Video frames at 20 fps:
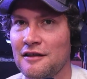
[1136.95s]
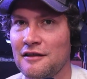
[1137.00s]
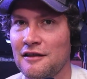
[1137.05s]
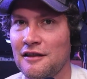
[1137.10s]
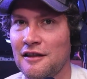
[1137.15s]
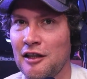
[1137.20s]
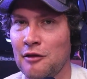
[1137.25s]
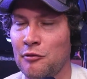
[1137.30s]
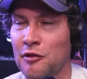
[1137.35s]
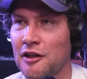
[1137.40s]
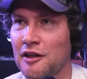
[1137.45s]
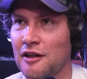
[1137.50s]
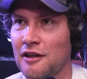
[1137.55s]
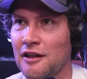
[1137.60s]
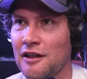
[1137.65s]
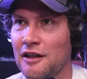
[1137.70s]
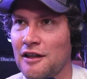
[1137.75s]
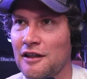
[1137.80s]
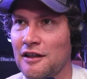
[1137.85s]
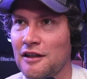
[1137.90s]
deep into
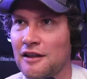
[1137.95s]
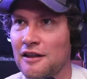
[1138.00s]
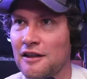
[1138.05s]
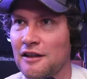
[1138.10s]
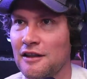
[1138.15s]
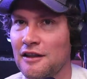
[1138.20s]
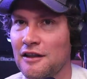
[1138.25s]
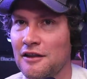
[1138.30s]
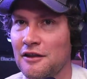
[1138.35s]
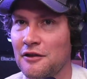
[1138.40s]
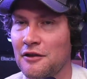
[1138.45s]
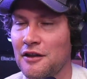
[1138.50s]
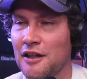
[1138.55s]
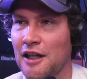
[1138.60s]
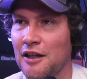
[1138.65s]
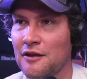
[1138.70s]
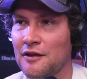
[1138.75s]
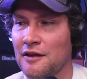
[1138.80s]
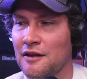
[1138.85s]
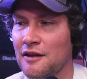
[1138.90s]
the into the
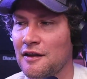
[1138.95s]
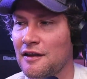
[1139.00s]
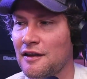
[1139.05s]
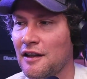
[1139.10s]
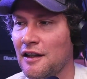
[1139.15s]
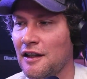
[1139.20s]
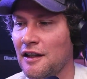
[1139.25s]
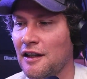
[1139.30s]
2000s.